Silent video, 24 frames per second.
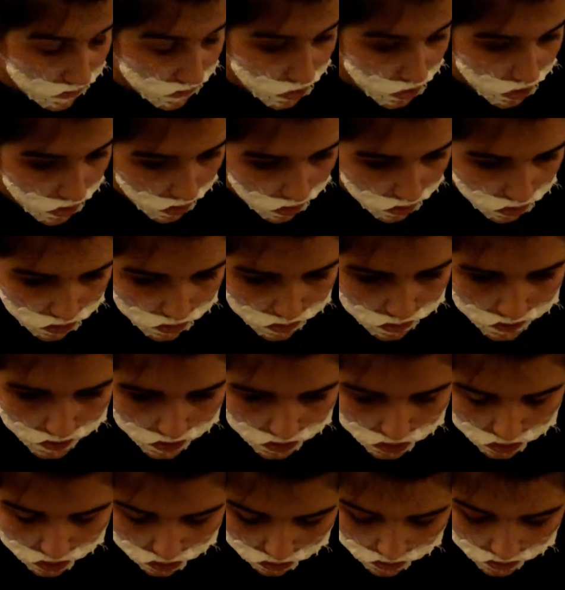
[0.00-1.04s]
Try not to put it
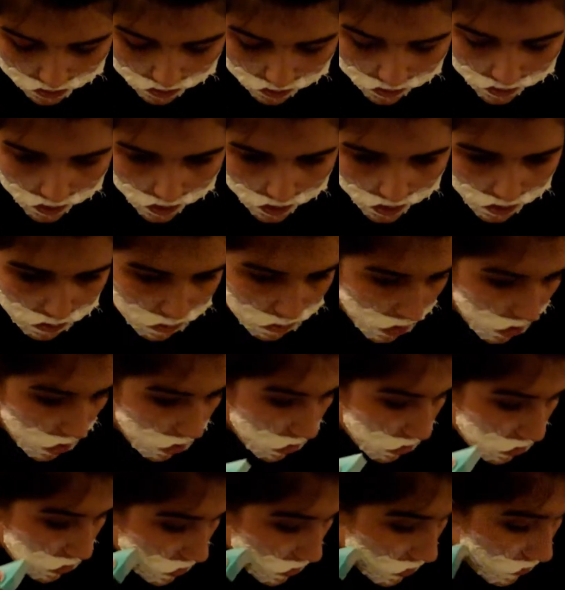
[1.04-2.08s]
too near your eye
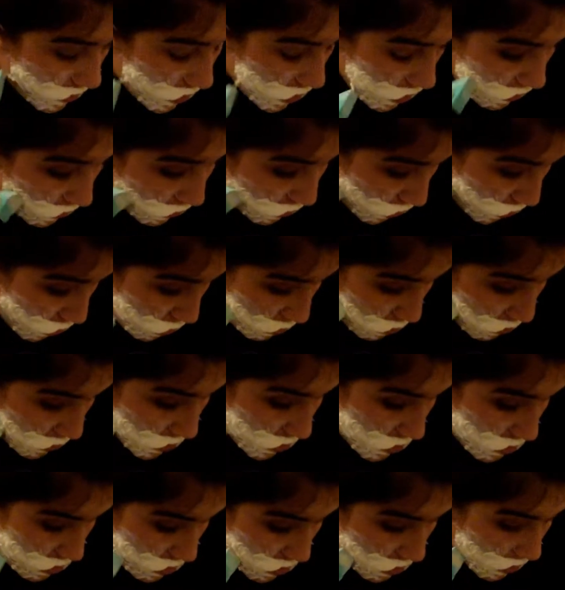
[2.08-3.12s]
because even the
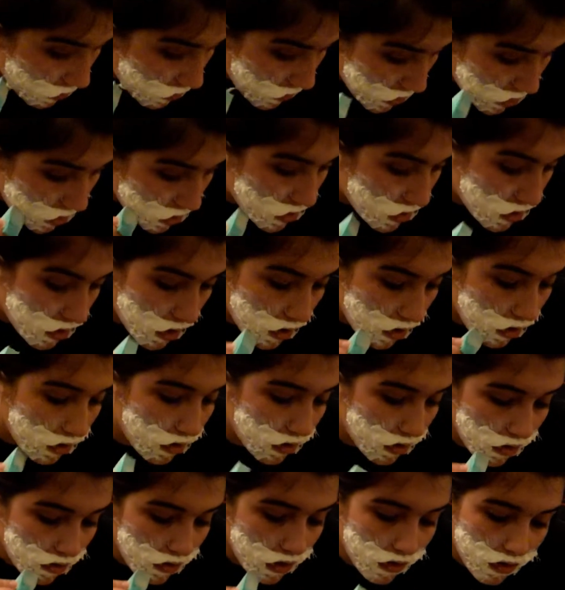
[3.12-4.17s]
fumes of it sting.
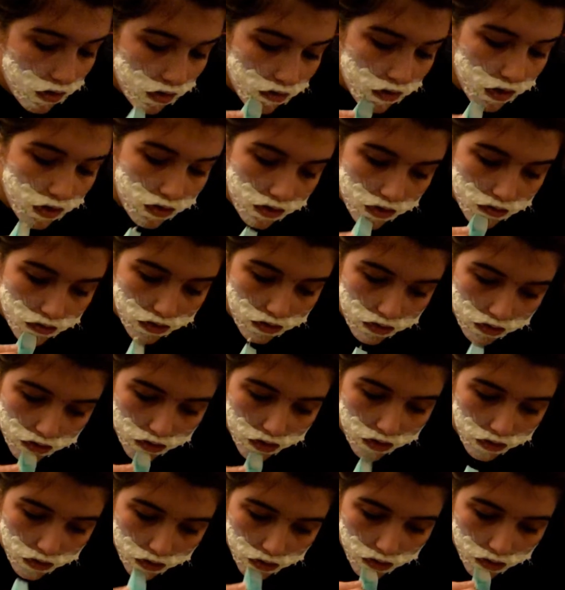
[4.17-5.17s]
So